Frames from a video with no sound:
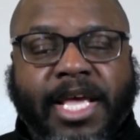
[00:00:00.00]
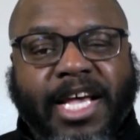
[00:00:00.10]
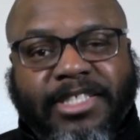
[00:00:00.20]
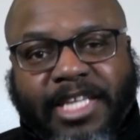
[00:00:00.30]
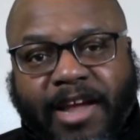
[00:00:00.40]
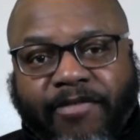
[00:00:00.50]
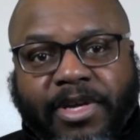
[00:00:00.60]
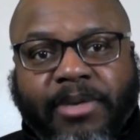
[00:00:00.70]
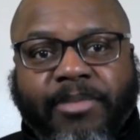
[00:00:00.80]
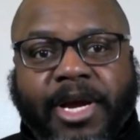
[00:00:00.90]
As an
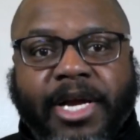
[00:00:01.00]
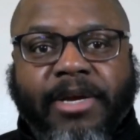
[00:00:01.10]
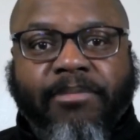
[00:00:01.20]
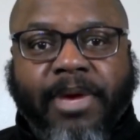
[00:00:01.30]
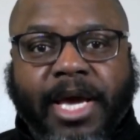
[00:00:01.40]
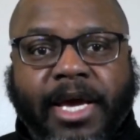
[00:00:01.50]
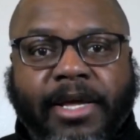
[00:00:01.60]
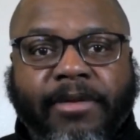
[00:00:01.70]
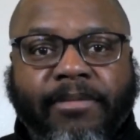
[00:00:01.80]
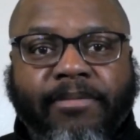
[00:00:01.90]
African American
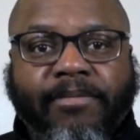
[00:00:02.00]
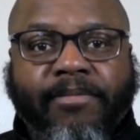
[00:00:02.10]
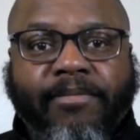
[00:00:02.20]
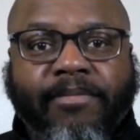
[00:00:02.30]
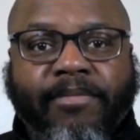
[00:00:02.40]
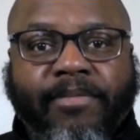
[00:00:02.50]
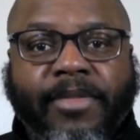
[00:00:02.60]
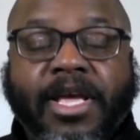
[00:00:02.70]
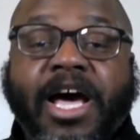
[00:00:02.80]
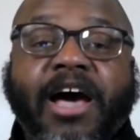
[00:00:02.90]
man,
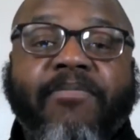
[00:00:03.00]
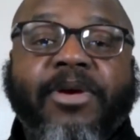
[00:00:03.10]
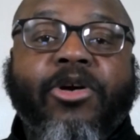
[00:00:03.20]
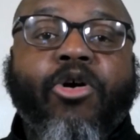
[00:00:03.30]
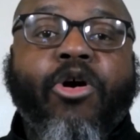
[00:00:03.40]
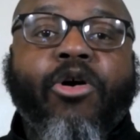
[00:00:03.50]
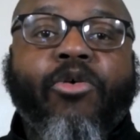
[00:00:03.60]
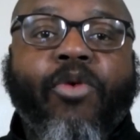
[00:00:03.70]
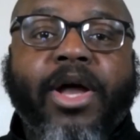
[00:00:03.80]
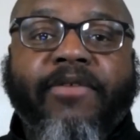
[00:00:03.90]
I've been called
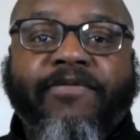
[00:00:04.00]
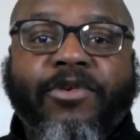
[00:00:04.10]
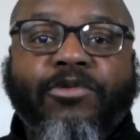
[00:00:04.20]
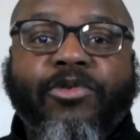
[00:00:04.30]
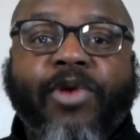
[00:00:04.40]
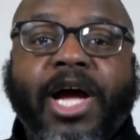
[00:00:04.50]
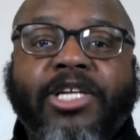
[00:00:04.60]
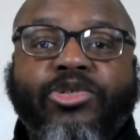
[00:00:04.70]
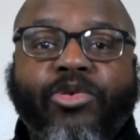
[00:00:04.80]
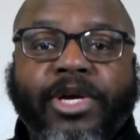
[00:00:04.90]
quite a few
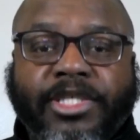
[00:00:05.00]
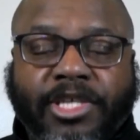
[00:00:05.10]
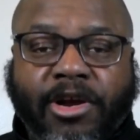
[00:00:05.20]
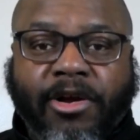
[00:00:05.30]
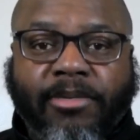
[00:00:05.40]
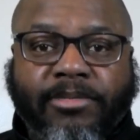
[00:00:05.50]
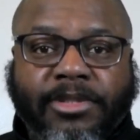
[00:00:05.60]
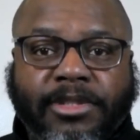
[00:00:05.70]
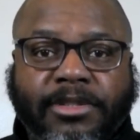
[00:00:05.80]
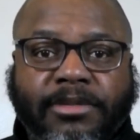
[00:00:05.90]
derogatory
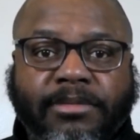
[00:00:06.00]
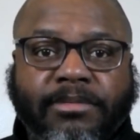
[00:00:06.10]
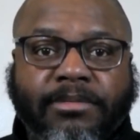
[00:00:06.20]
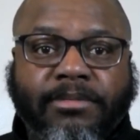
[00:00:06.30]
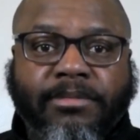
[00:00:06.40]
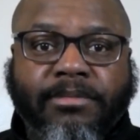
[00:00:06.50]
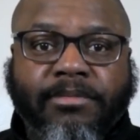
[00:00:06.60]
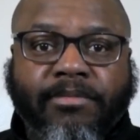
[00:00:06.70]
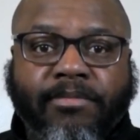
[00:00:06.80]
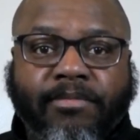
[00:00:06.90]
terms.
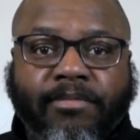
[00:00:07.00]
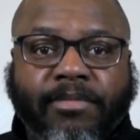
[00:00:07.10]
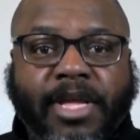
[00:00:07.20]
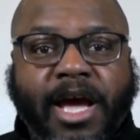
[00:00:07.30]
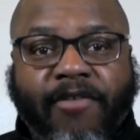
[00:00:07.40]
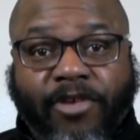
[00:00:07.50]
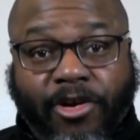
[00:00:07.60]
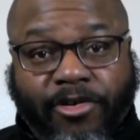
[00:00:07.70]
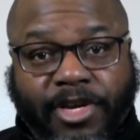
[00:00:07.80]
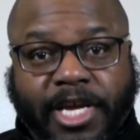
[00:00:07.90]
I've
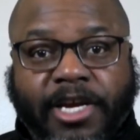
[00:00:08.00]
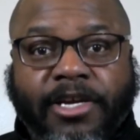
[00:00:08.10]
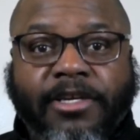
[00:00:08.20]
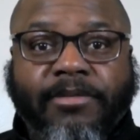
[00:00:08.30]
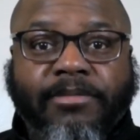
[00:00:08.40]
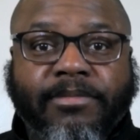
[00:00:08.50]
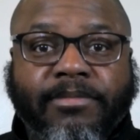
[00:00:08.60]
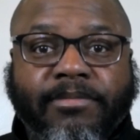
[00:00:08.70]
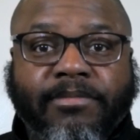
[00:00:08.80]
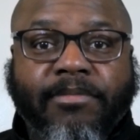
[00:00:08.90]
heard nigger,
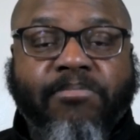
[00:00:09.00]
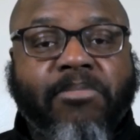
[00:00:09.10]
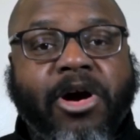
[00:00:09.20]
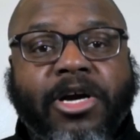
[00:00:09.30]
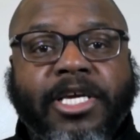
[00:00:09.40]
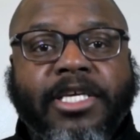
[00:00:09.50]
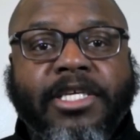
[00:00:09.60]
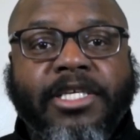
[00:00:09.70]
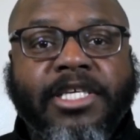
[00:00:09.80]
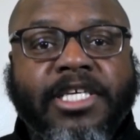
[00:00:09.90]
monkey,
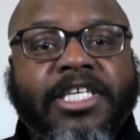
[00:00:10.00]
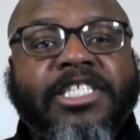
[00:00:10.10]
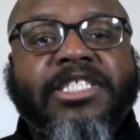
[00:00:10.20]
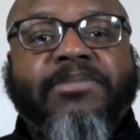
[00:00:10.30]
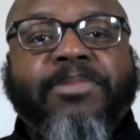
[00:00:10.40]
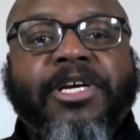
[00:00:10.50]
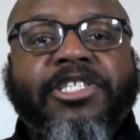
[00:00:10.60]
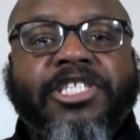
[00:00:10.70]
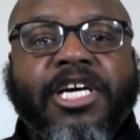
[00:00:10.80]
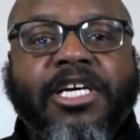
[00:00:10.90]
spear
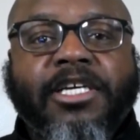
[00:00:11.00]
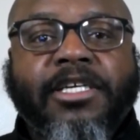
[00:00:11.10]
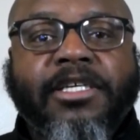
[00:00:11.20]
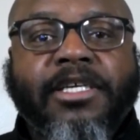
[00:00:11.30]
chucker.